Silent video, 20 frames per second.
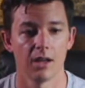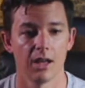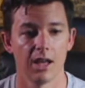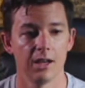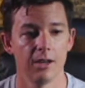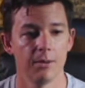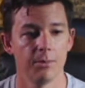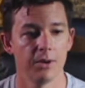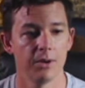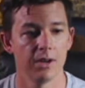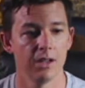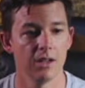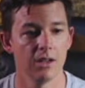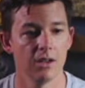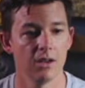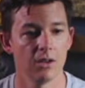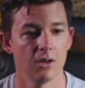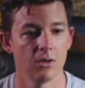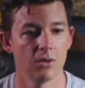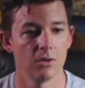
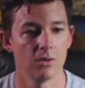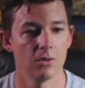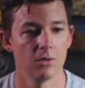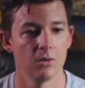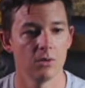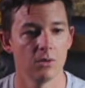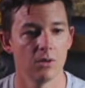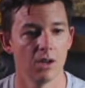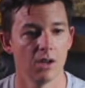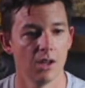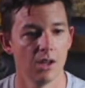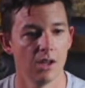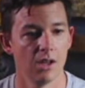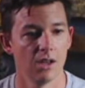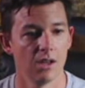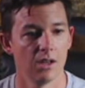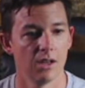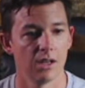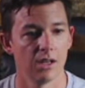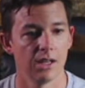Anybody who
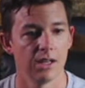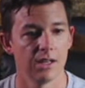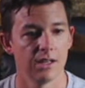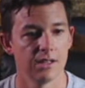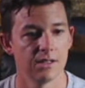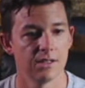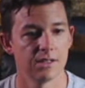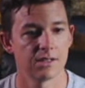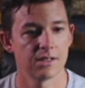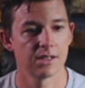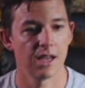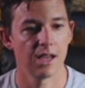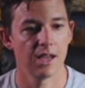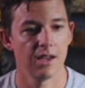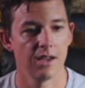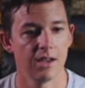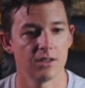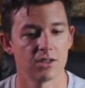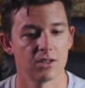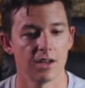is
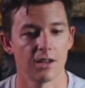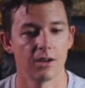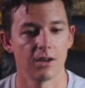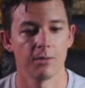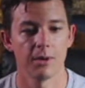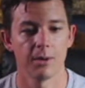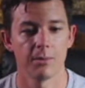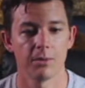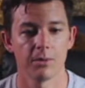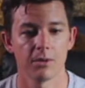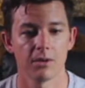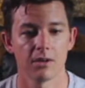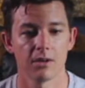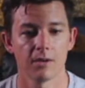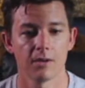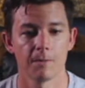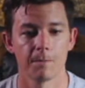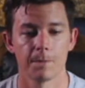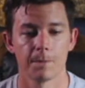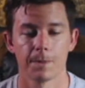a channel member,